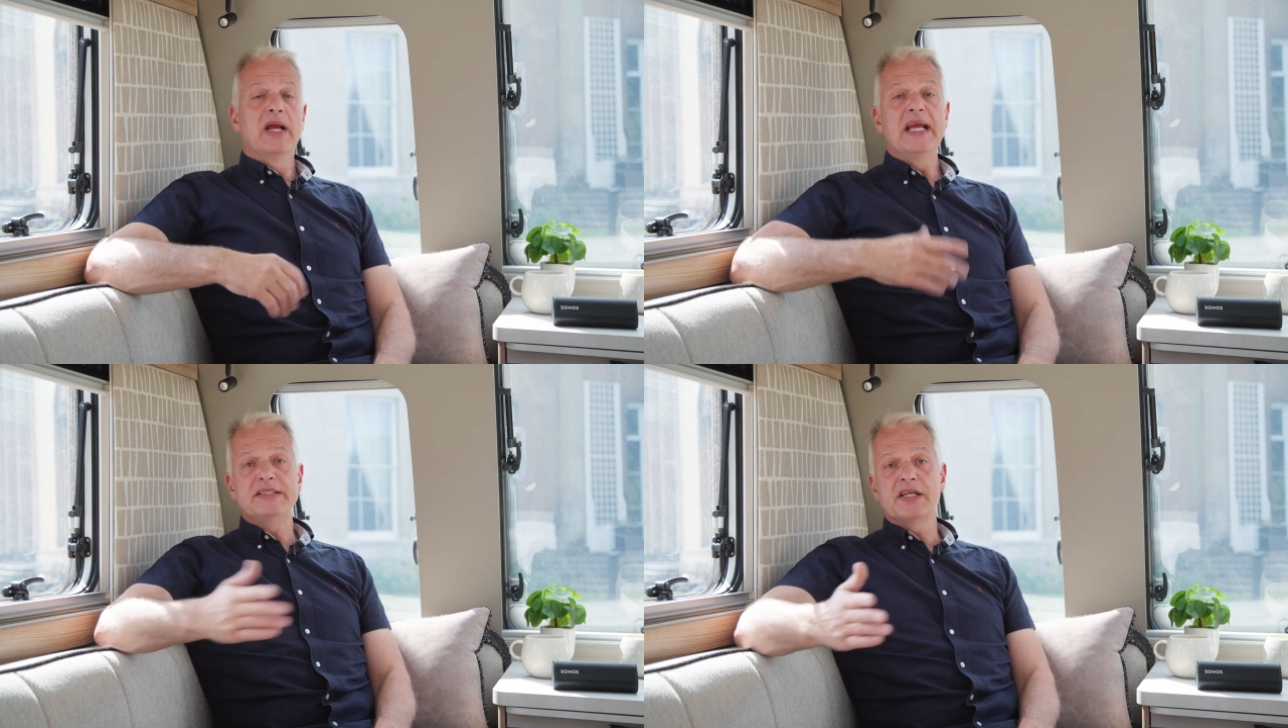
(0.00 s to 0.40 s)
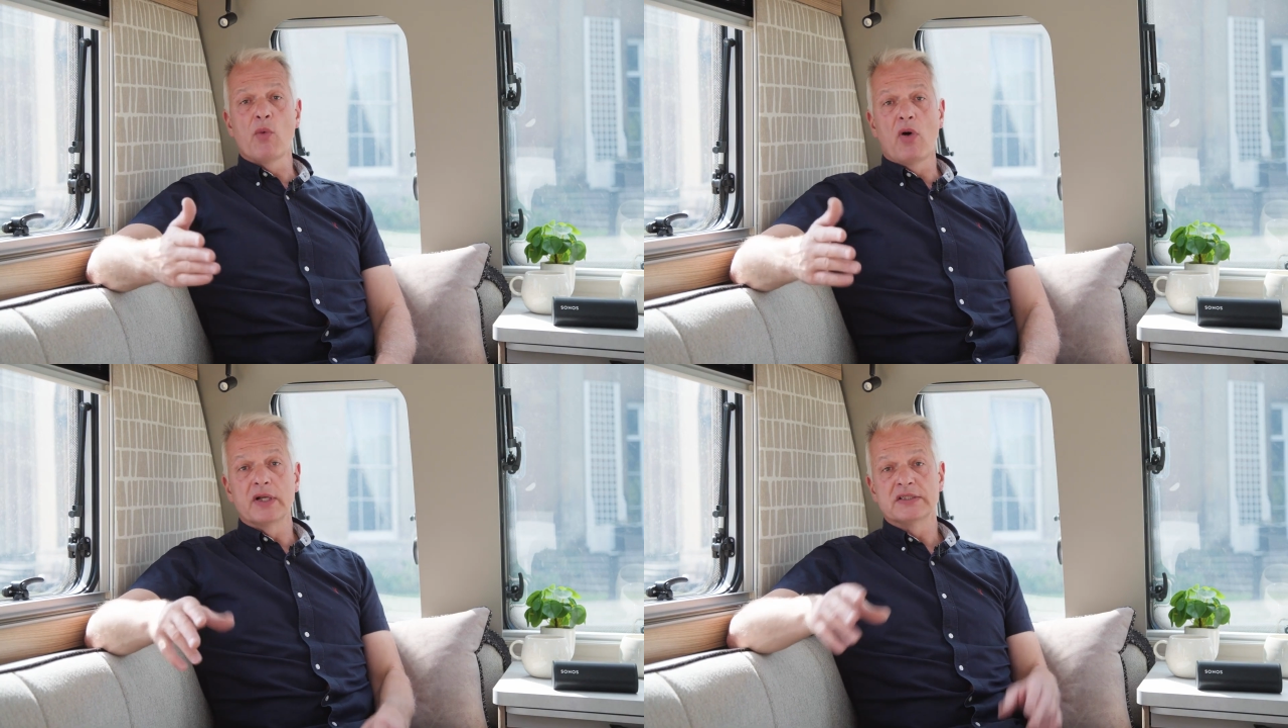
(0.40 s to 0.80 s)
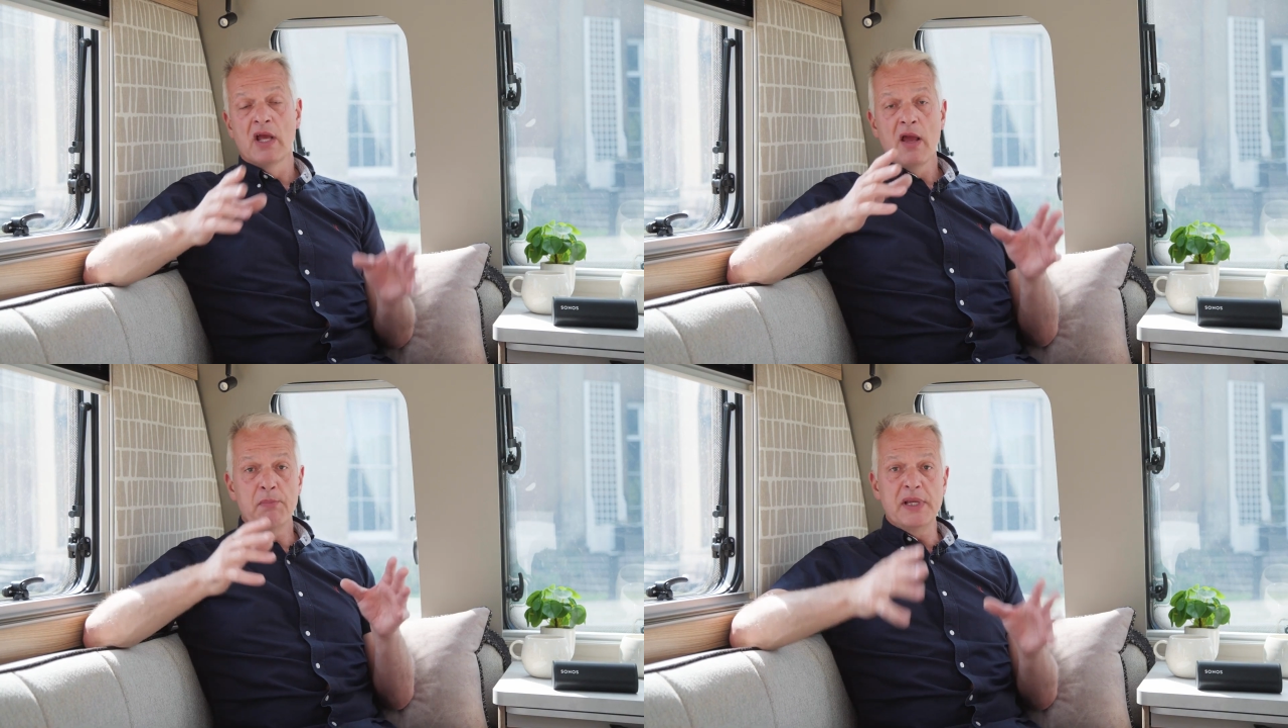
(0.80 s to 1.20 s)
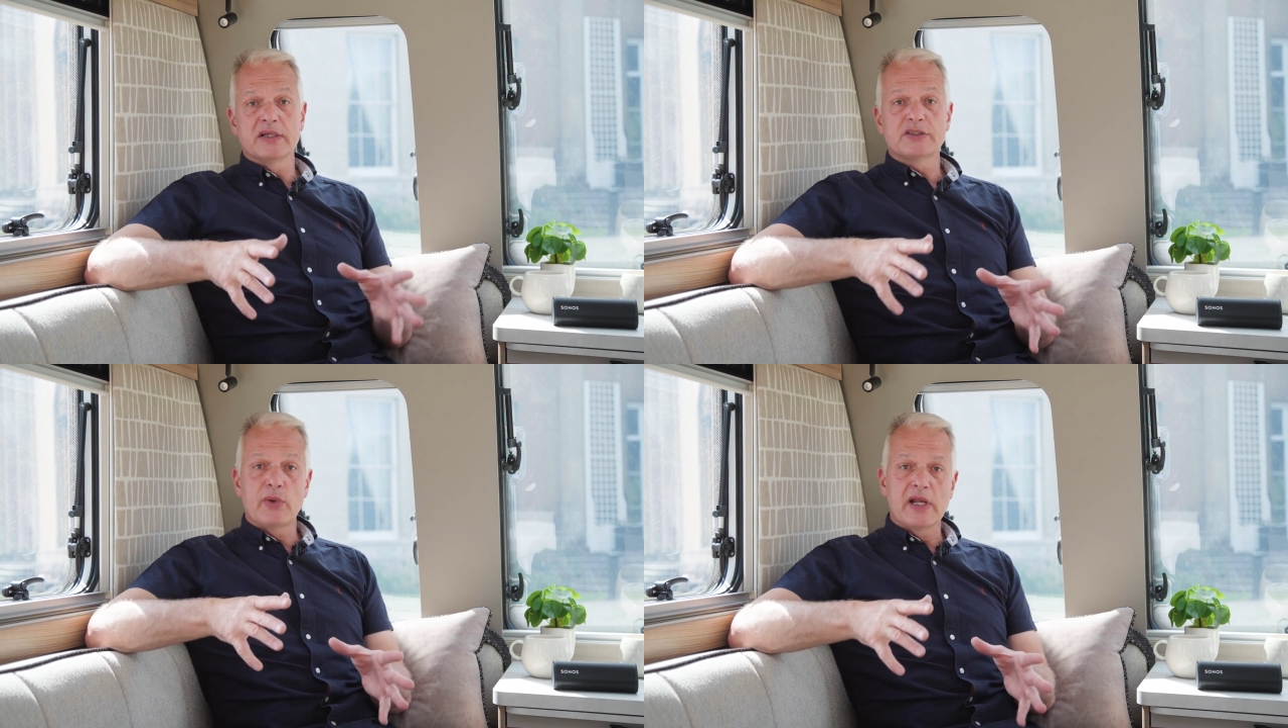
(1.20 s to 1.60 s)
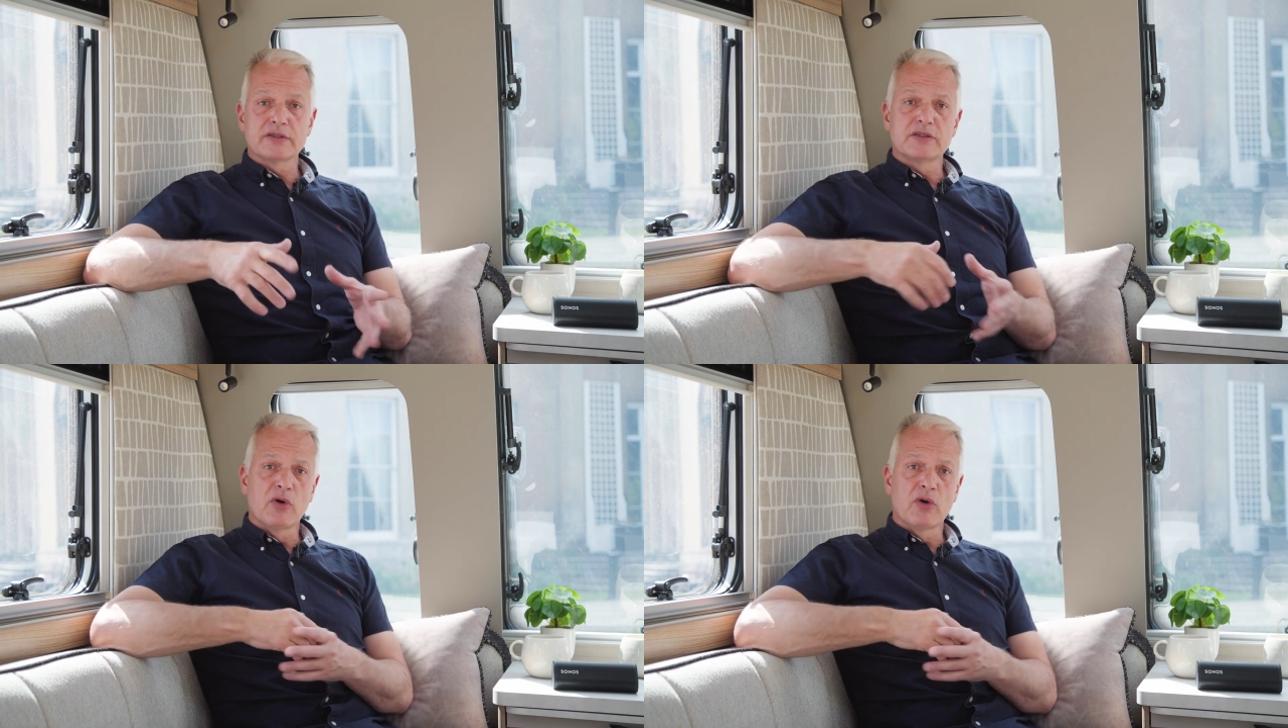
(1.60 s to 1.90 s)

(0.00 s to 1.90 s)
Heating wise, being a twin axle